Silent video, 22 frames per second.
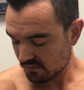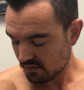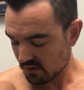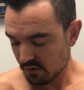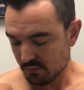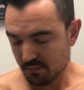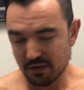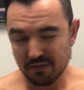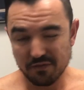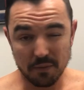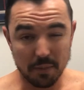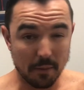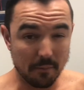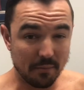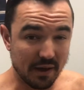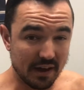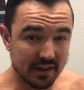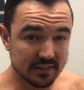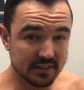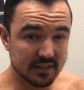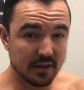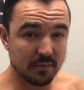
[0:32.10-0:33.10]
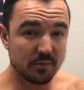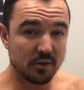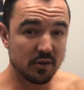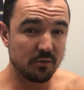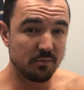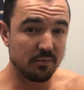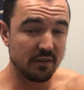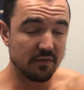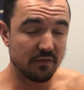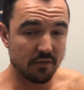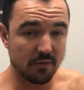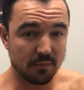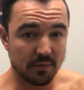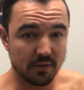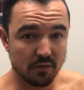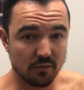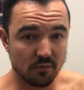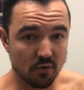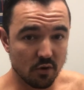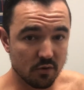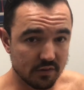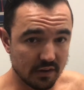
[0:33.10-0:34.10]
Could be from the bicep, could be from the
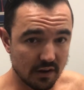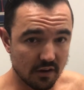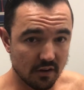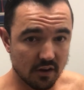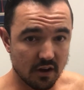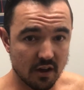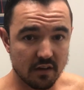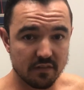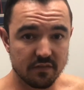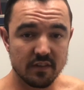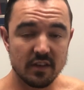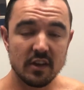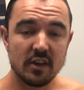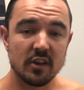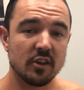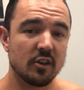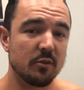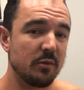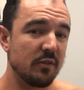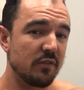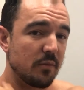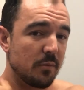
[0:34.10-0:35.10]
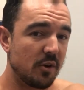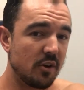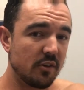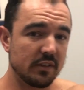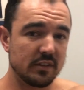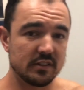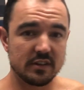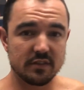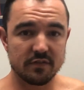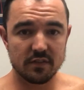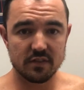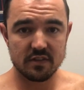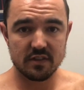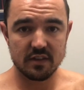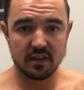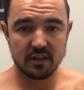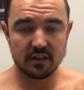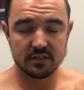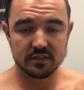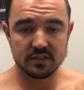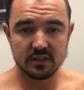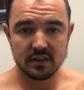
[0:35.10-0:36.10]
rotator cuff, could be from all these different
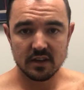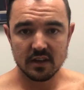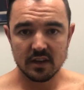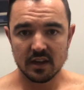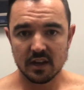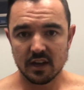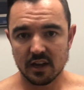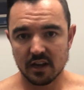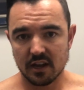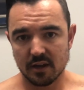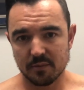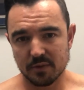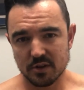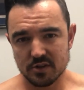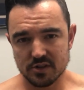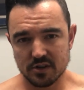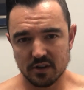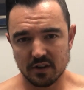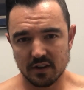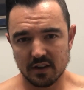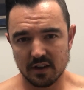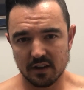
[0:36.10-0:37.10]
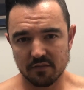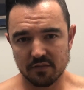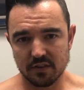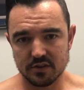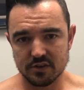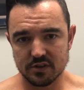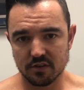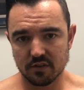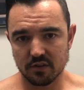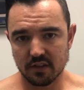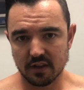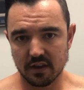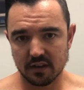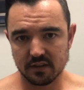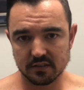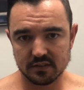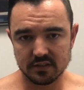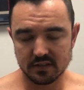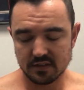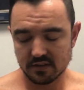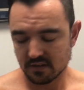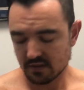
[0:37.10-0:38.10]
things. I'm going to show you kind of a
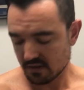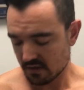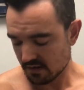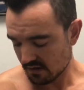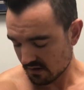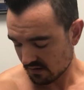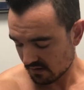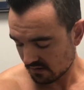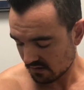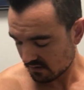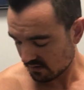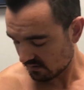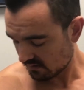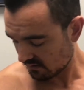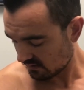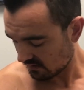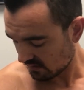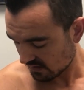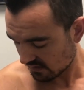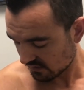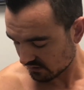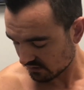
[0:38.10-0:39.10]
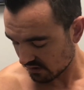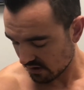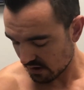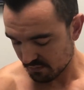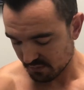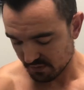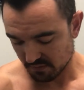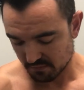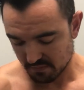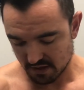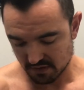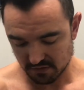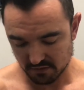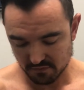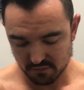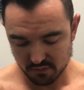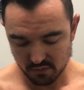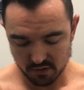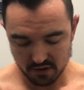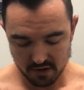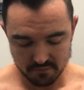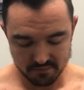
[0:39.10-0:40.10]
generalized kind of scraping method
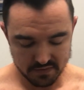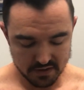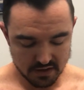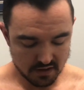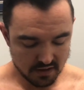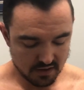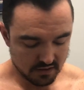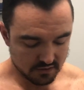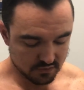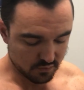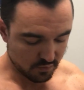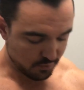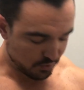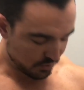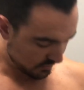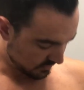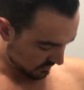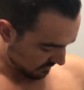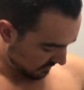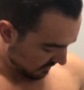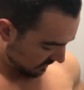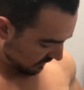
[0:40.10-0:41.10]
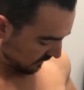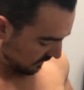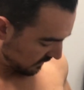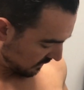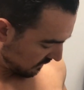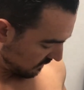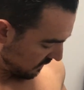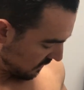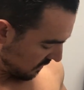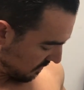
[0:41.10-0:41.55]
for it. So we'll put some of this field